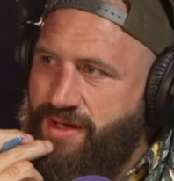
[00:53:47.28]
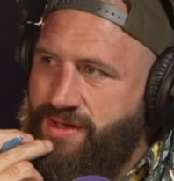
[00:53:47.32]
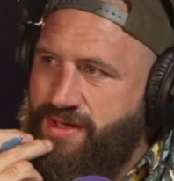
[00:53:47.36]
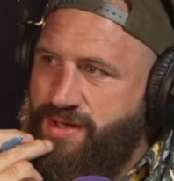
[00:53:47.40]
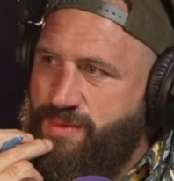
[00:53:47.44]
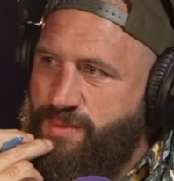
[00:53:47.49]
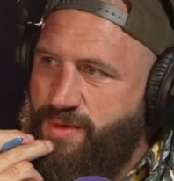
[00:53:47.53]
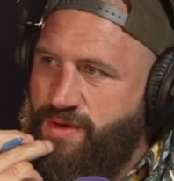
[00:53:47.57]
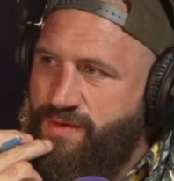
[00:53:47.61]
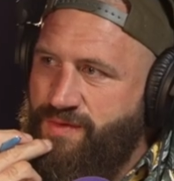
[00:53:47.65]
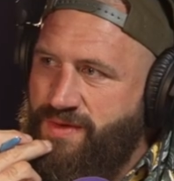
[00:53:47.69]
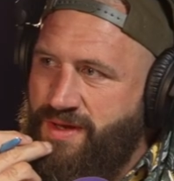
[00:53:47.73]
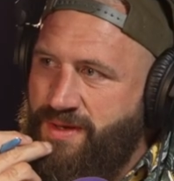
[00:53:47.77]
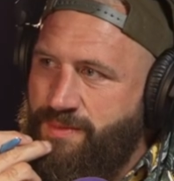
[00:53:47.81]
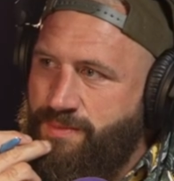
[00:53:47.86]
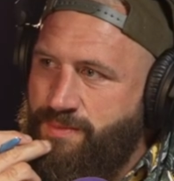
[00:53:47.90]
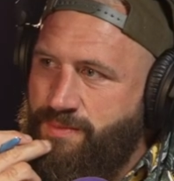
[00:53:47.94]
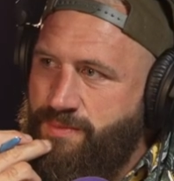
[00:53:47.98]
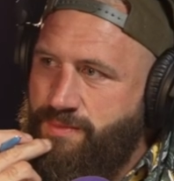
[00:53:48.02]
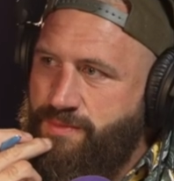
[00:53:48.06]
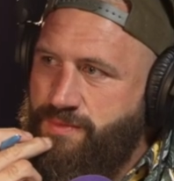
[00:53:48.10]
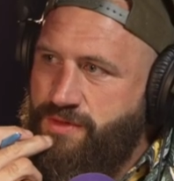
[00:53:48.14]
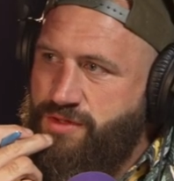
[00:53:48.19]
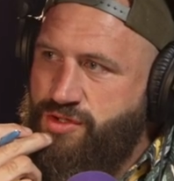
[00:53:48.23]
How are you mm. moving him?
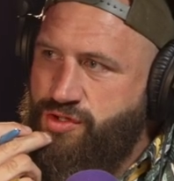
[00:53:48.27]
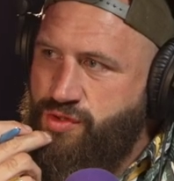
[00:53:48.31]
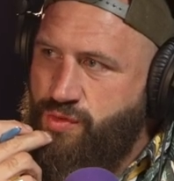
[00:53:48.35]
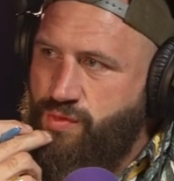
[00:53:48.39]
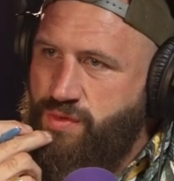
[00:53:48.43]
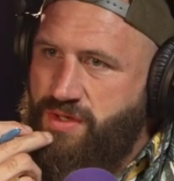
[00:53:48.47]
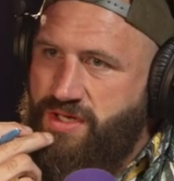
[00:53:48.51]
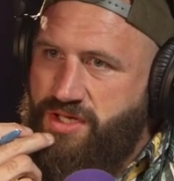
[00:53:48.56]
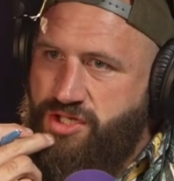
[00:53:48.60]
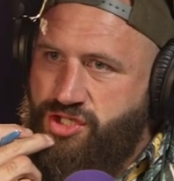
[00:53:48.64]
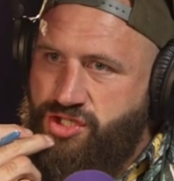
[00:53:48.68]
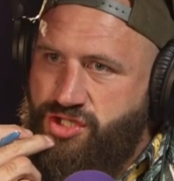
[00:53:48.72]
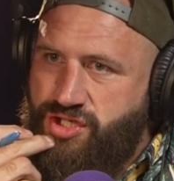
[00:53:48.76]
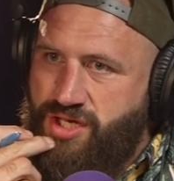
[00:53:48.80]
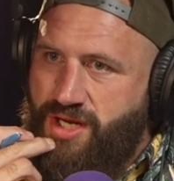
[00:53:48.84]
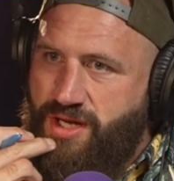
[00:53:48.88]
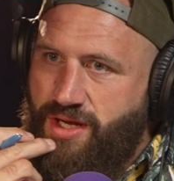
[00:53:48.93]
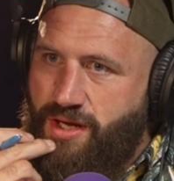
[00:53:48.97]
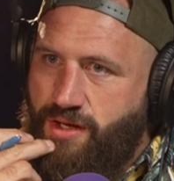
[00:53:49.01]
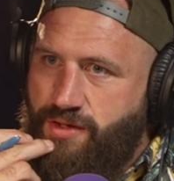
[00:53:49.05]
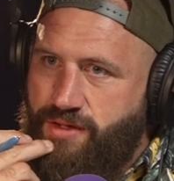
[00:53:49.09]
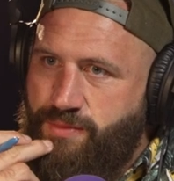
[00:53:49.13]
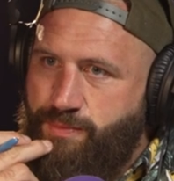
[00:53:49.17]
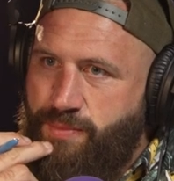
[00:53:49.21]
Surely a
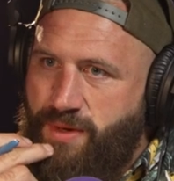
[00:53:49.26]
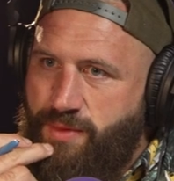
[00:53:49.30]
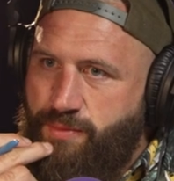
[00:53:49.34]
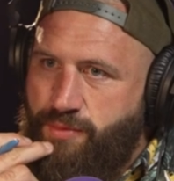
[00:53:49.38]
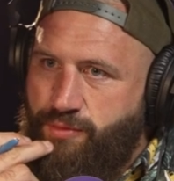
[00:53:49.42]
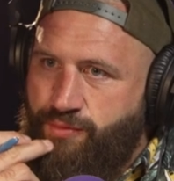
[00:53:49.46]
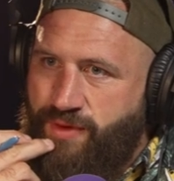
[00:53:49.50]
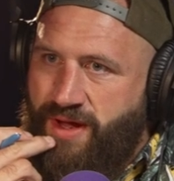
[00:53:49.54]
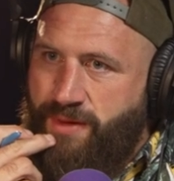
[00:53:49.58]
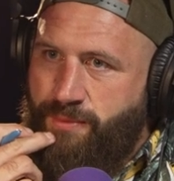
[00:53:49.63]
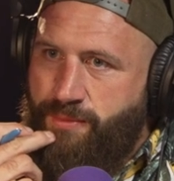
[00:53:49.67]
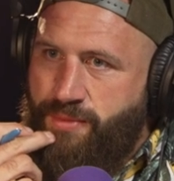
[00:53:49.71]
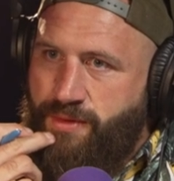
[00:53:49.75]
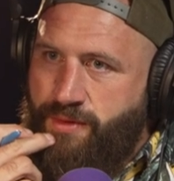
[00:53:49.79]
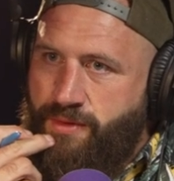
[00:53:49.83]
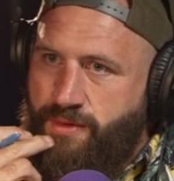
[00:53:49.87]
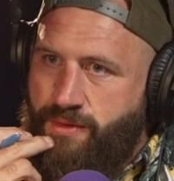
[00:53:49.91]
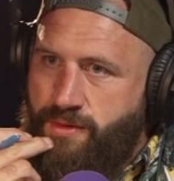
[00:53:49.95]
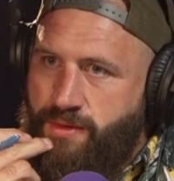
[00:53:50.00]
shitload of bubble wrap